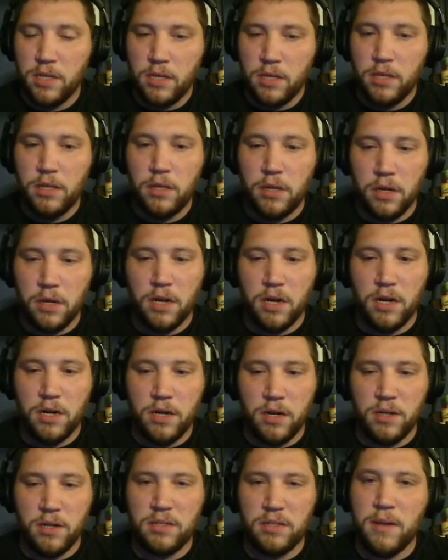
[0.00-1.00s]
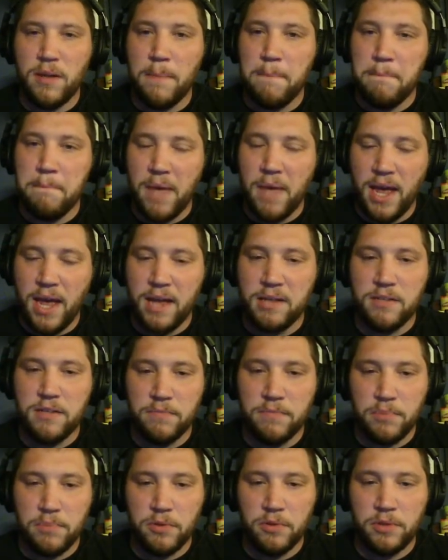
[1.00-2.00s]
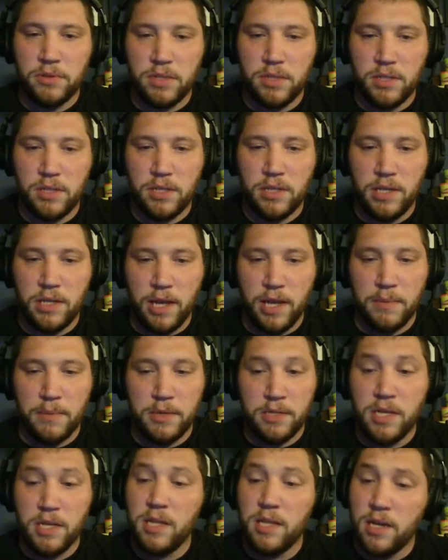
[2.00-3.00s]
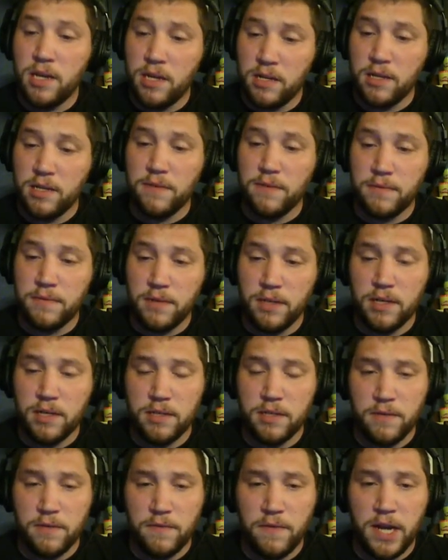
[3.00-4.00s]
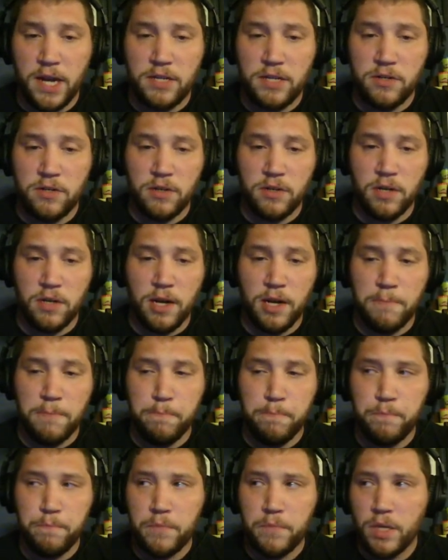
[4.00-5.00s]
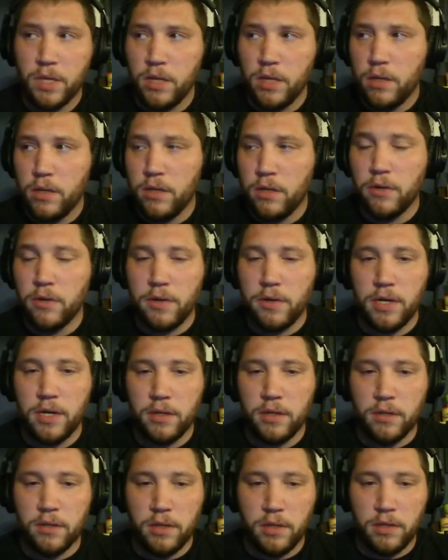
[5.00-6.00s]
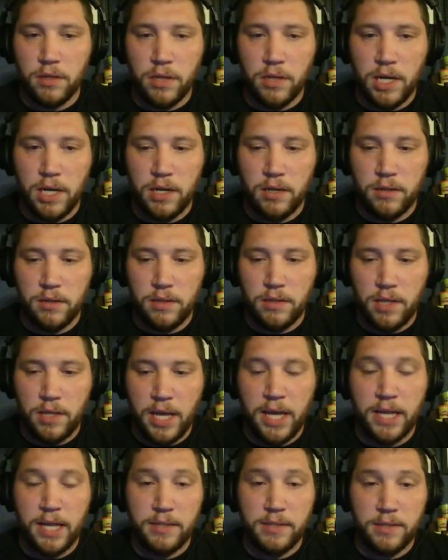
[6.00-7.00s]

you're going to notice a massive boost into the damage. And then it definitely does affect your critical hits